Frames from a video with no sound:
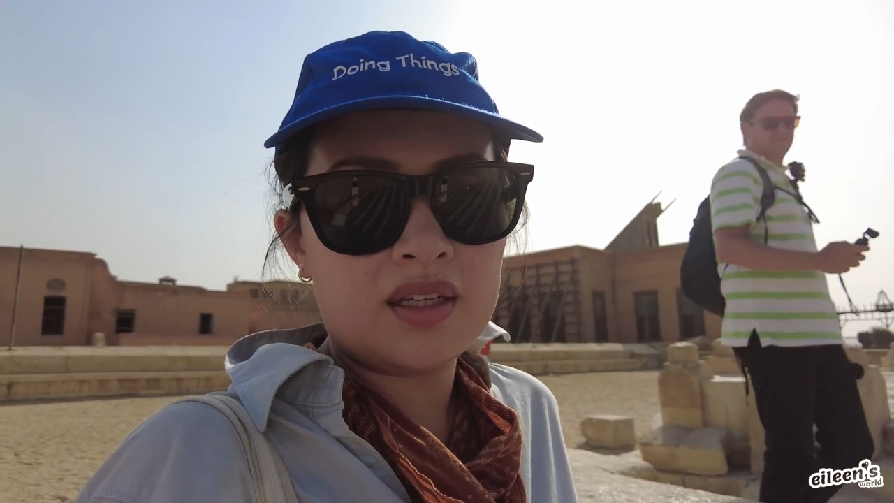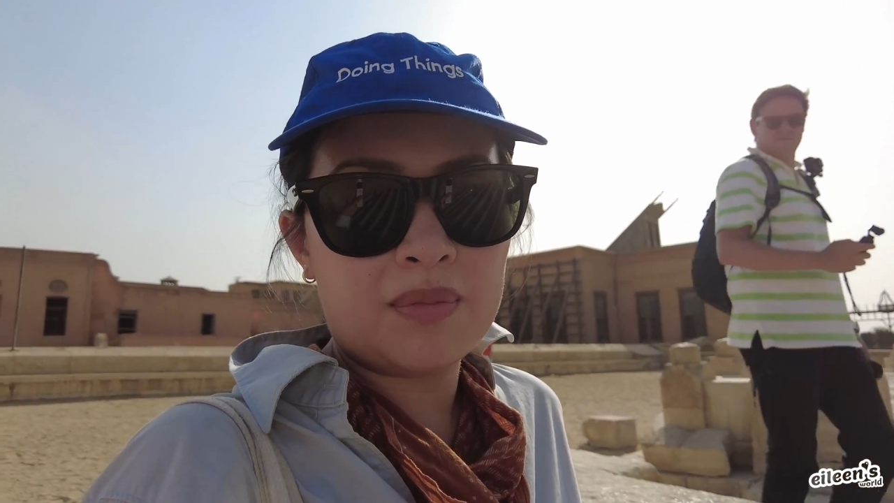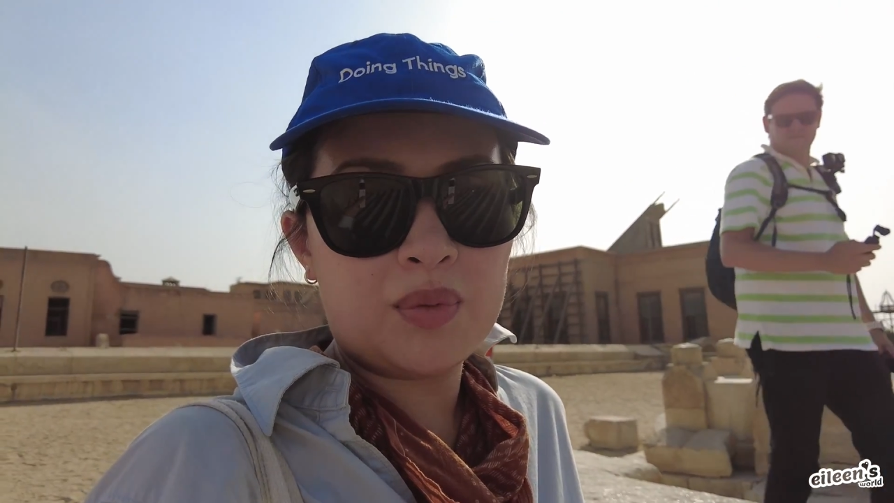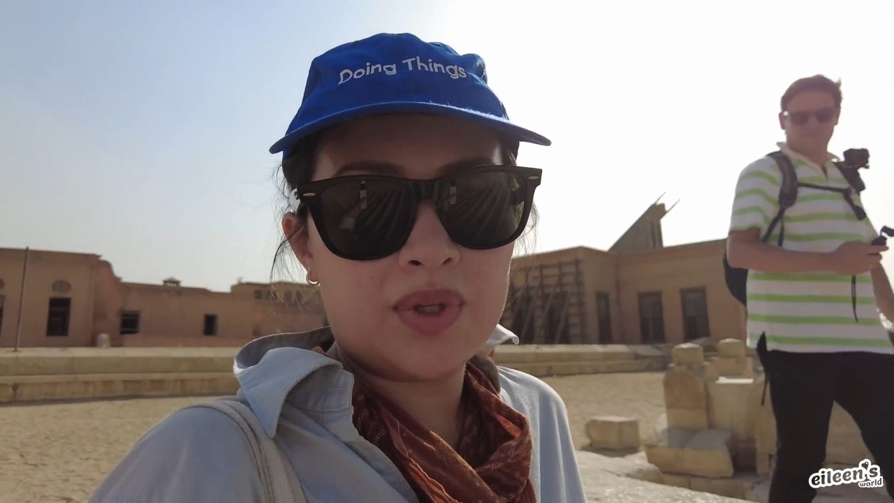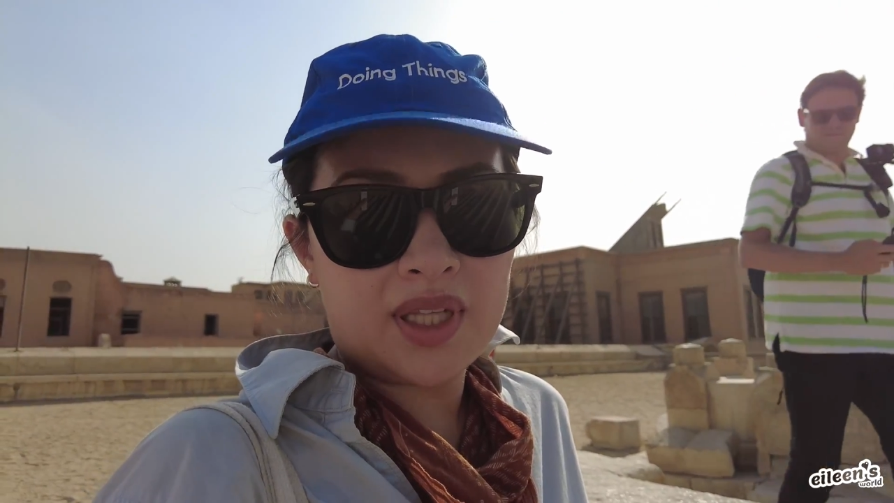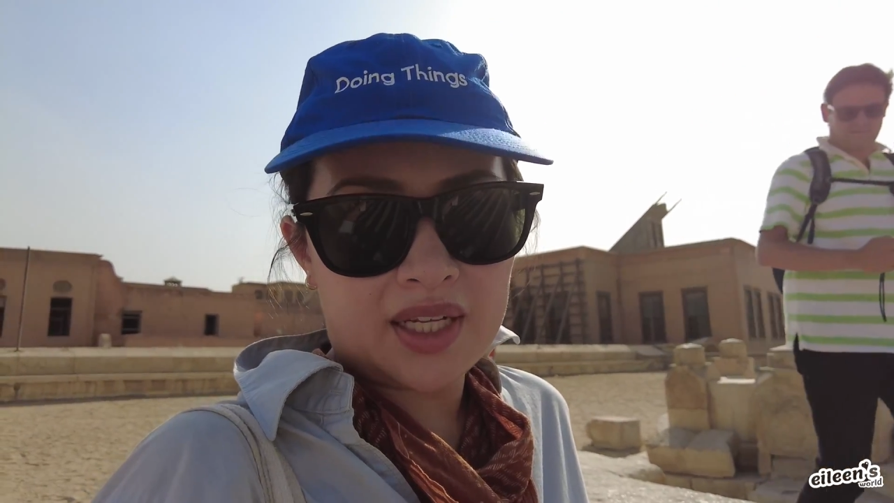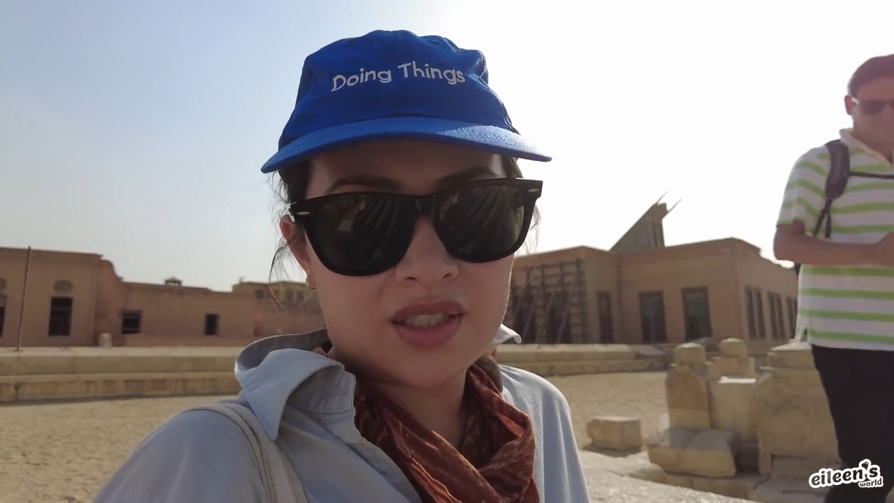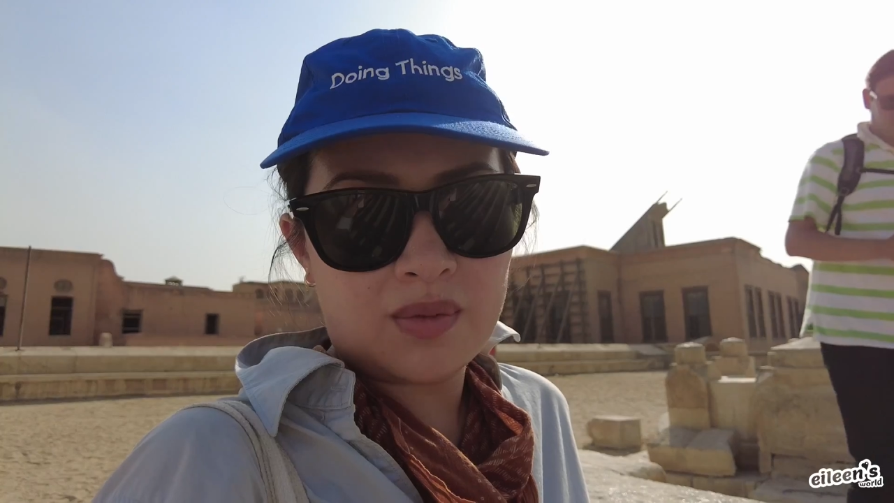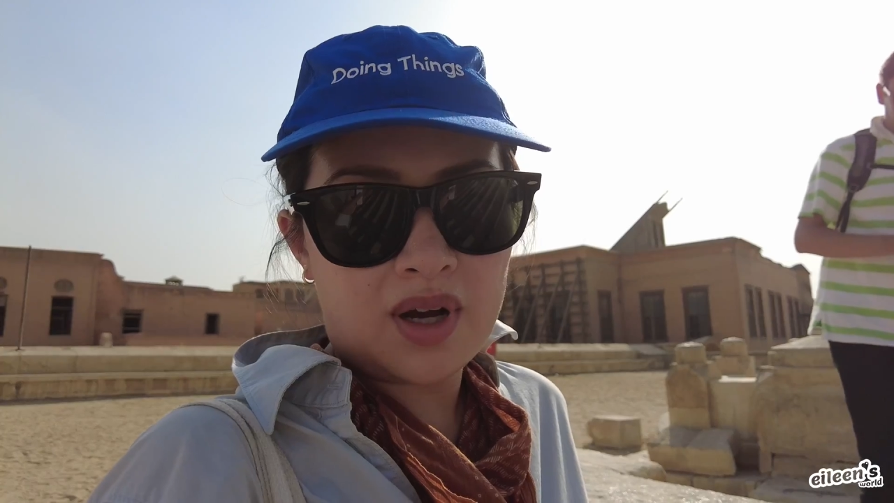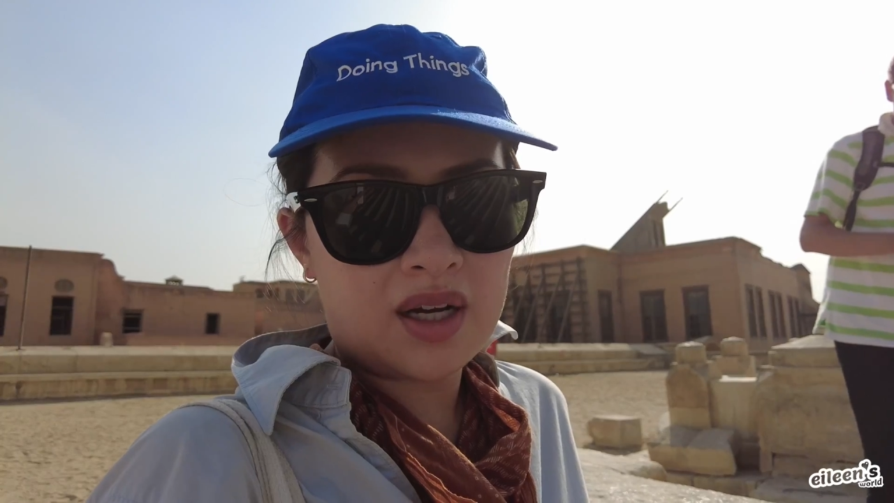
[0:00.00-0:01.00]
I mean, we like
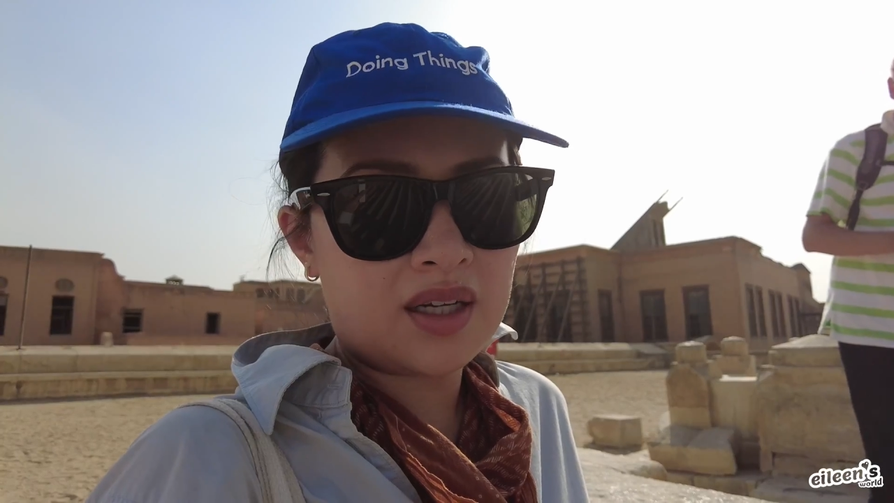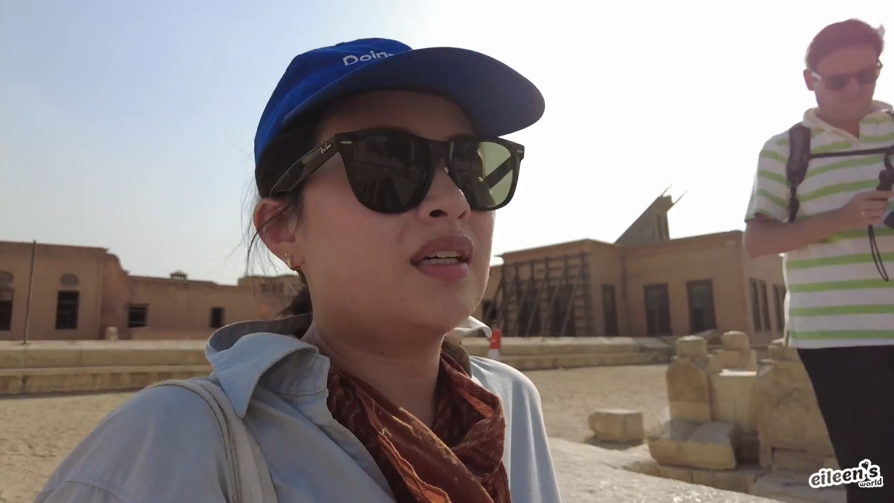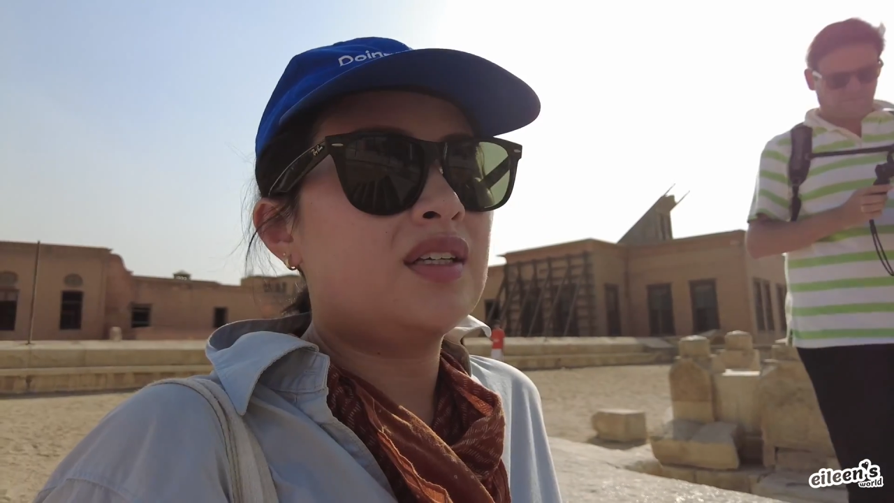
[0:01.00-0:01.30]
to walk.